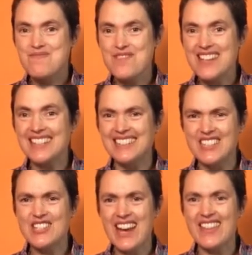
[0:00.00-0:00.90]
Brilliant.
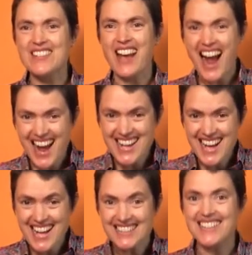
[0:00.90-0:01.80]
Did you get those
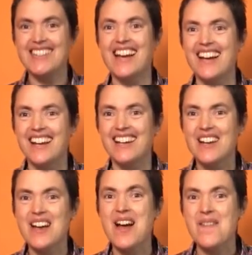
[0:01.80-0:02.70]
ayahs in there?
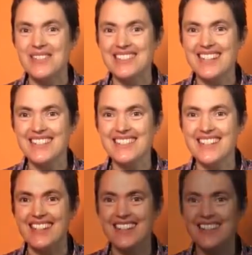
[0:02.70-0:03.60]

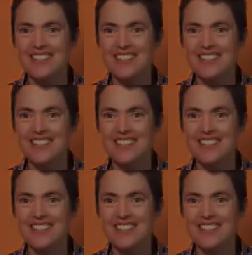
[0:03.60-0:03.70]
Fantastic.